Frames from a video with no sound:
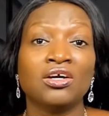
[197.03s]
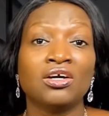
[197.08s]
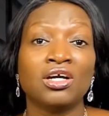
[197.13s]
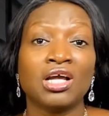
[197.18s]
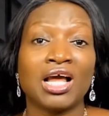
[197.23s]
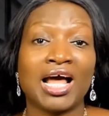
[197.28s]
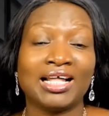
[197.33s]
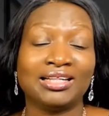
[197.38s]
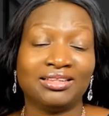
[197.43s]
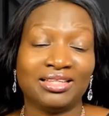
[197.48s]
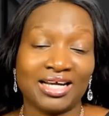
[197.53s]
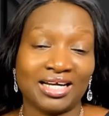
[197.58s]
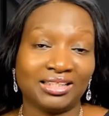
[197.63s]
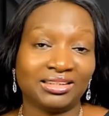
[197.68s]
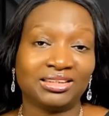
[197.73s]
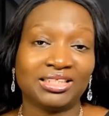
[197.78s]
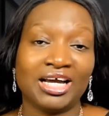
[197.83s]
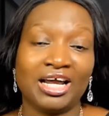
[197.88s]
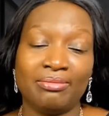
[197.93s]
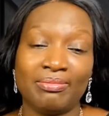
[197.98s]
At that
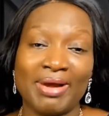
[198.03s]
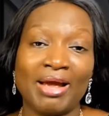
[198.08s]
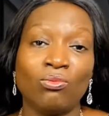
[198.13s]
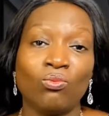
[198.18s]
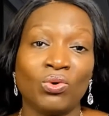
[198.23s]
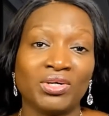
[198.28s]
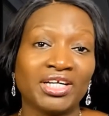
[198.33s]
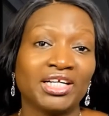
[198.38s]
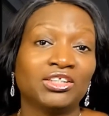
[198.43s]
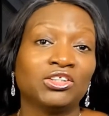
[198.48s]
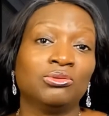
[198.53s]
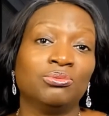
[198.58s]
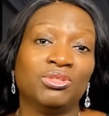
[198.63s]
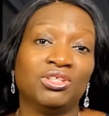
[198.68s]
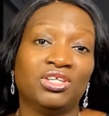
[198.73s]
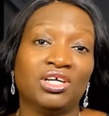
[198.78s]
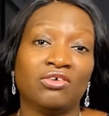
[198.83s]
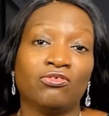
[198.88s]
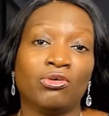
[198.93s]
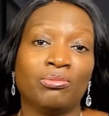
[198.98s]
time, I wanted to be
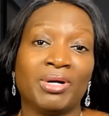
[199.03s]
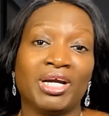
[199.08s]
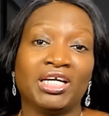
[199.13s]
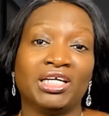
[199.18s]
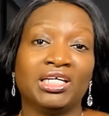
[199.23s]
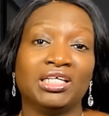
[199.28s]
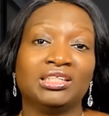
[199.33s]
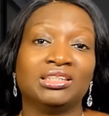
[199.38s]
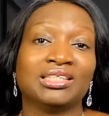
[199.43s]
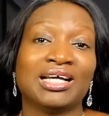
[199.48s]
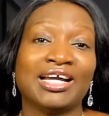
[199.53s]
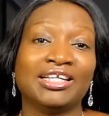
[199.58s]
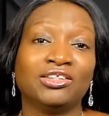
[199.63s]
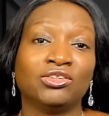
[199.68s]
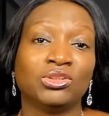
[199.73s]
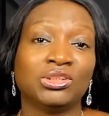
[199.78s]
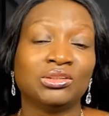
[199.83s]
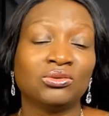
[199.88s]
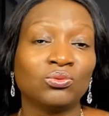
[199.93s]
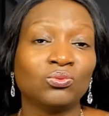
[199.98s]
there for my kids. I
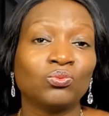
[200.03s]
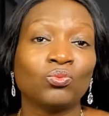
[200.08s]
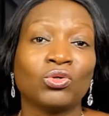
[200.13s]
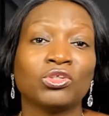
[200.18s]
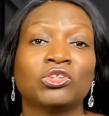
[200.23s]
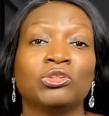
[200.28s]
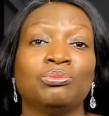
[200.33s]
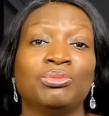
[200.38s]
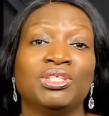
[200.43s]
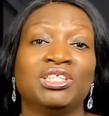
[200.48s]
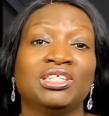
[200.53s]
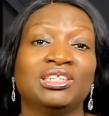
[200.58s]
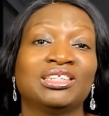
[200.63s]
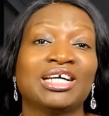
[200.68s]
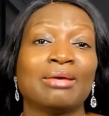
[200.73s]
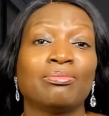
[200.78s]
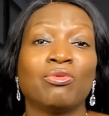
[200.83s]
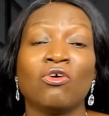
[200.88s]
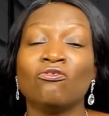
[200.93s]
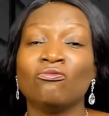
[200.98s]
didn't want to be the
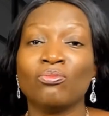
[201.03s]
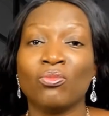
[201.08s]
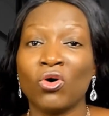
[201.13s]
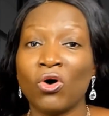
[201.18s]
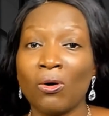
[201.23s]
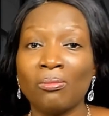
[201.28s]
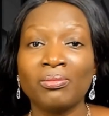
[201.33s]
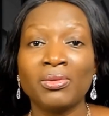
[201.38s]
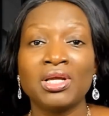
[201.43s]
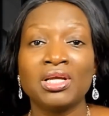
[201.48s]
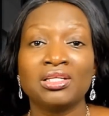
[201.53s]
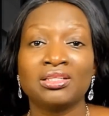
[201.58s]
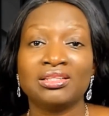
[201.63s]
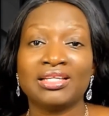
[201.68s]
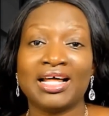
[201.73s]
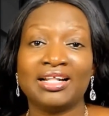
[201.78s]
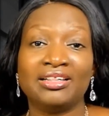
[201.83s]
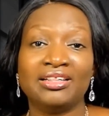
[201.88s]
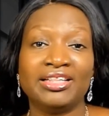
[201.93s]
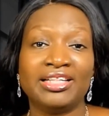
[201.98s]
type of mom
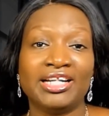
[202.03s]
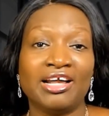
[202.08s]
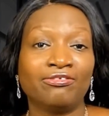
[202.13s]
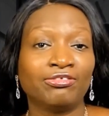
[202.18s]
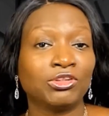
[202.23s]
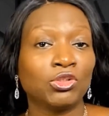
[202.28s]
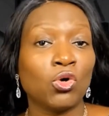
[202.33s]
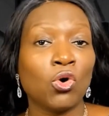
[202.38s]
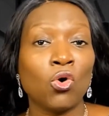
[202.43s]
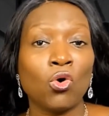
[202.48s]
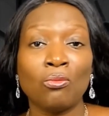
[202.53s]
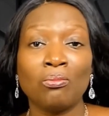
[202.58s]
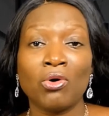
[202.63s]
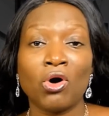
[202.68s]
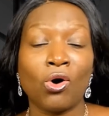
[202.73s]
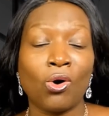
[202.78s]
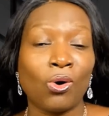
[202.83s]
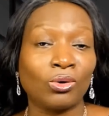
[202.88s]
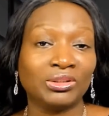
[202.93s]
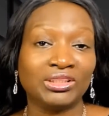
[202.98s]
that left home
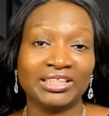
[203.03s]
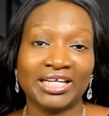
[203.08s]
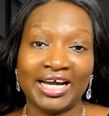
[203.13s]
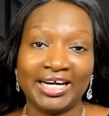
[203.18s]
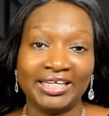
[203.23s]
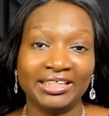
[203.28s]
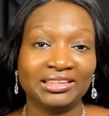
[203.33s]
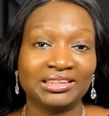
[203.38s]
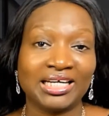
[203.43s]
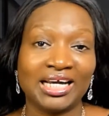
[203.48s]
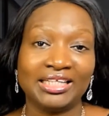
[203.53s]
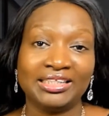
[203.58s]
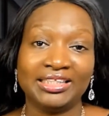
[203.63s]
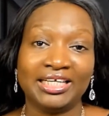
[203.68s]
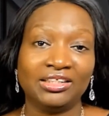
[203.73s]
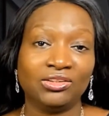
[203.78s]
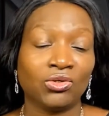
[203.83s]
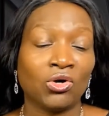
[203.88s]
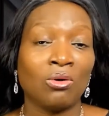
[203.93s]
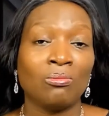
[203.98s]
all night and
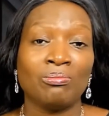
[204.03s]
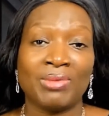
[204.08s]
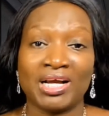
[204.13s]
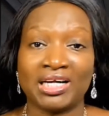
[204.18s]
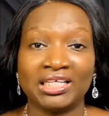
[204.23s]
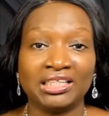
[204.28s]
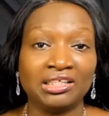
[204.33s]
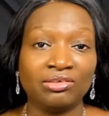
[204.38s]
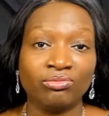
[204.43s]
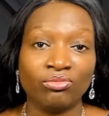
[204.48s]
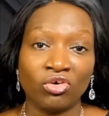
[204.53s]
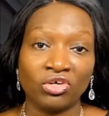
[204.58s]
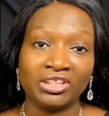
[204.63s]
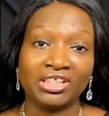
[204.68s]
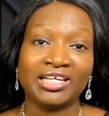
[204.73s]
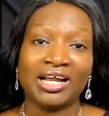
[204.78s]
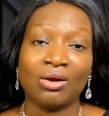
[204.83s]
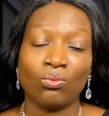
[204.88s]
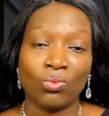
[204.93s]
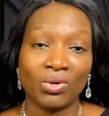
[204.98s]
then come back in the
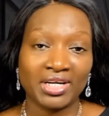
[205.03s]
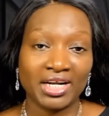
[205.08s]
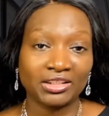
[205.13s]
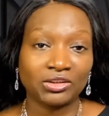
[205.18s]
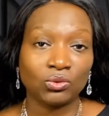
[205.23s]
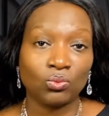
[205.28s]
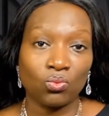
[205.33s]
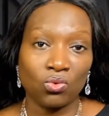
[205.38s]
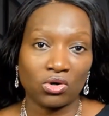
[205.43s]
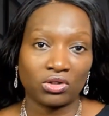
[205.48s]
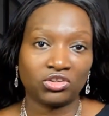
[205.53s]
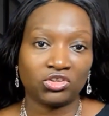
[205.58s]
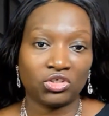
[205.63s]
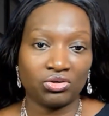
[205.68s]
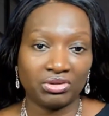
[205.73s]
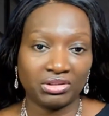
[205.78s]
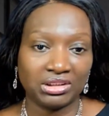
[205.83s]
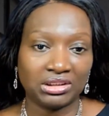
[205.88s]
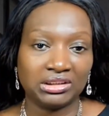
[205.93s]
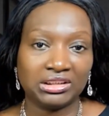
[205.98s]
morning. I wanted to work
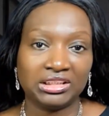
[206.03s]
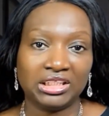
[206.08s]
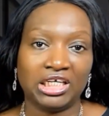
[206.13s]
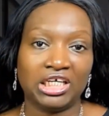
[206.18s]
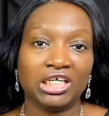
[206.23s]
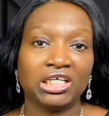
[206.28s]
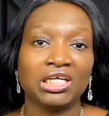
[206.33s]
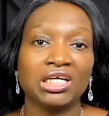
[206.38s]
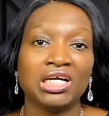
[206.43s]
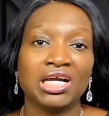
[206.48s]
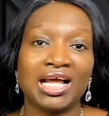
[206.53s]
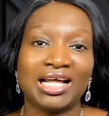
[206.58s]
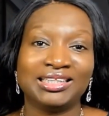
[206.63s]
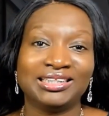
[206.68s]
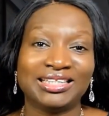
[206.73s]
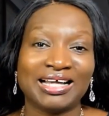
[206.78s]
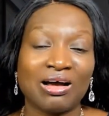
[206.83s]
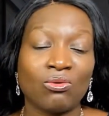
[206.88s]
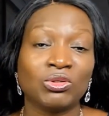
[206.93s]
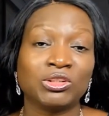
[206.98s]
during the day,
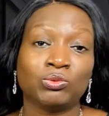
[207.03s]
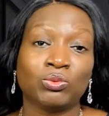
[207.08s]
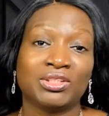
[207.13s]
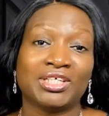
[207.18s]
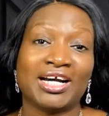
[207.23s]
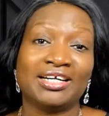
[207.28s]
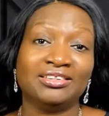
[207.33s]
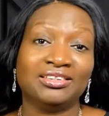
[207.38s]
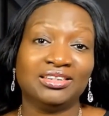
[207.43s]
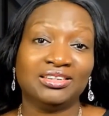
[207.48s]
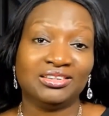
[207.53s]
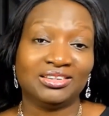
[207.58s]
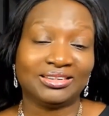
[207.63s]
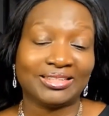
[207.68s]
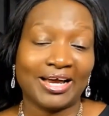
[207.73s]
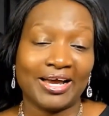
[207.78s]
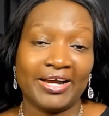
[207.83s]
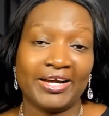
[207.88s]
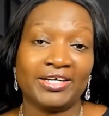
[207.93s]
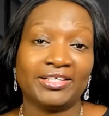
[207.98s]
and that was what I
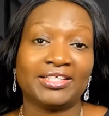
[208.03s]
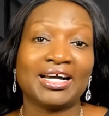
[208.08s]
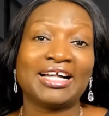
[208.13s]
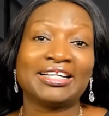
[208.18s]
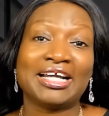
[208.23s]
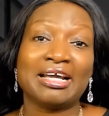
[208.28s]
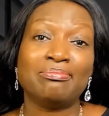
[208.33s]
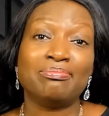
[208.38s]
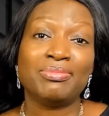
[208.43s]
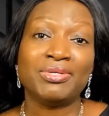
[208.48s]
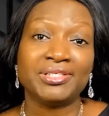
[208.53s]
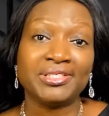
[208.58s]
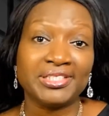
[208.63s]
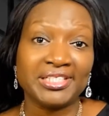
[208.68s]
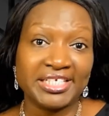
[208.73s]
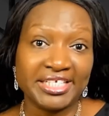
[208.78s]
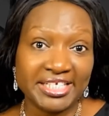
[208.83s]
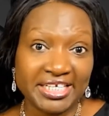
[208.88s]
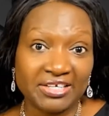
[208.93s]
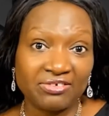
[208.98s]
desired, and I
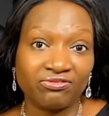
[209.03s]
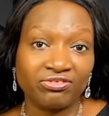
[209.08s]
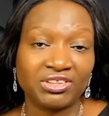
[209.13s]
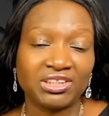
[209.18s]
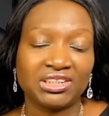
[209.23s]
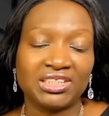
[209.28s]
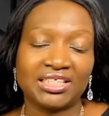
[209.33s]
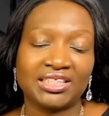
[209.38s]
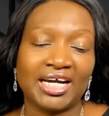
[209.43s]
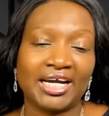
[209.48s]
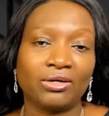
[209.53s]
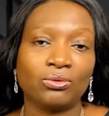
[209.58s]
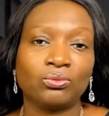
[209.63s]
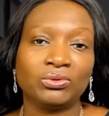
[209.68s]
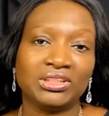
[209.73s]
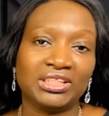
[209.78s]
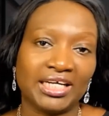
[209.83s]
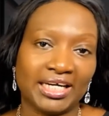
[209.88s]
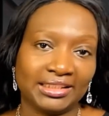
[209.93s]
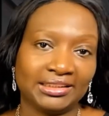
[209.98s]
believed that I
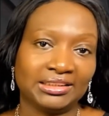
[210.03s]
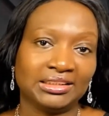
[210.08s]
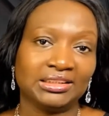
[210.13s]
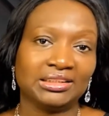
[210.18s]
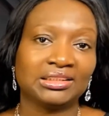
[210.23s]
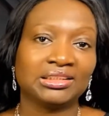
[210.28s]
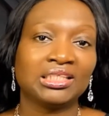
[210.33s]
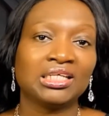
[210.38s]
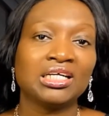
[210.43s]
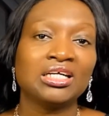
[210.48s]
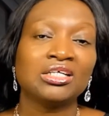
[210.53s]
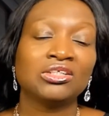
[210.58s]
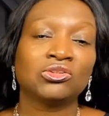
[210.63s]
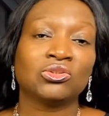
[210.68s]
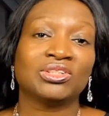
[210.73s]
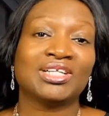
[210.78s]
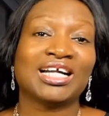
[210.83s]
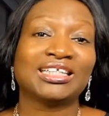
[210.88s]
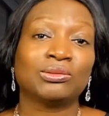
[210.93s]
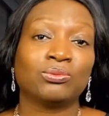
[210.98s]
could get it.
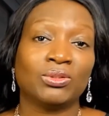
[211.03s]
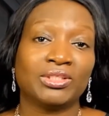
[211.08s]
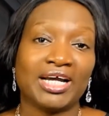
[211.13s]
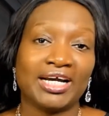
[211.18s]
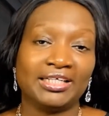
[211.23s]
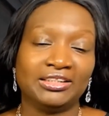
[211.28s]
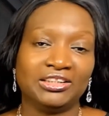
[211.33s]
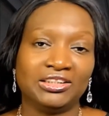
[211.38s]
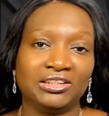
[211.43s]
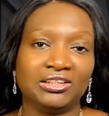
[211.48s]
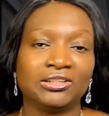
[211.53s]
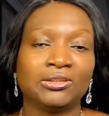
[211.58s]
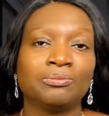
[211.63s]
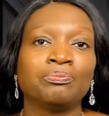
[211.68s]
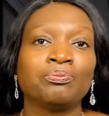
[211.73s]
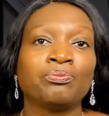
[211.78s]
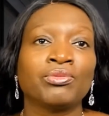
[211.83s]
So that's what I did.